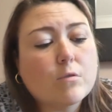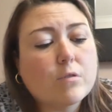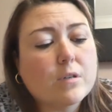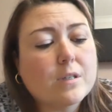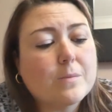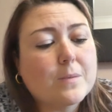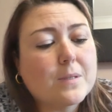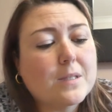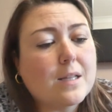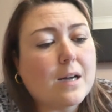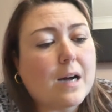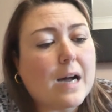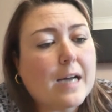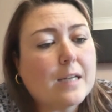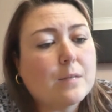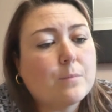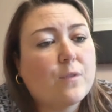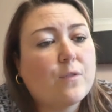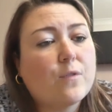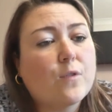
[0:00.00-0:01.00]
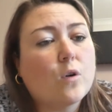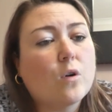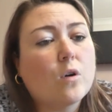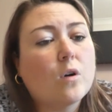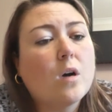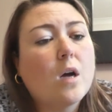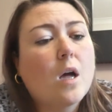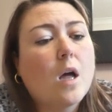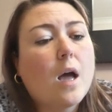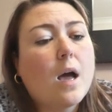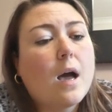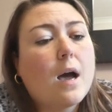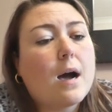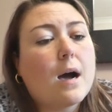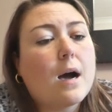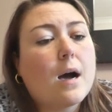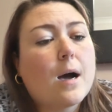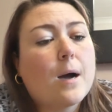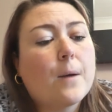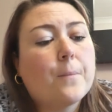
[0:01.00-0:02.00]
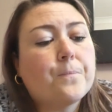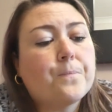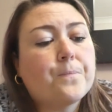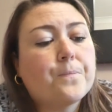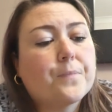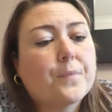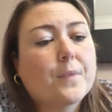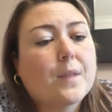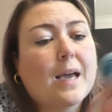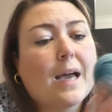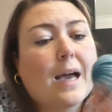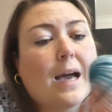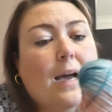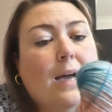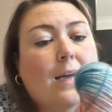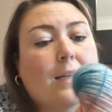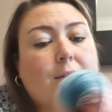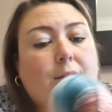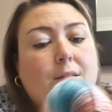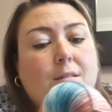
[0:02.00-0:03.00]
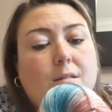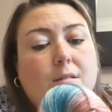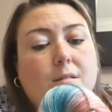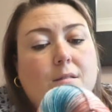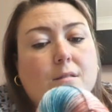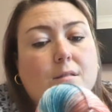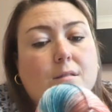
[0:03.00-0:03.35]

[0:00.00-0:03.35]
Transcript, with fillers: Christmas that I had before. Um, and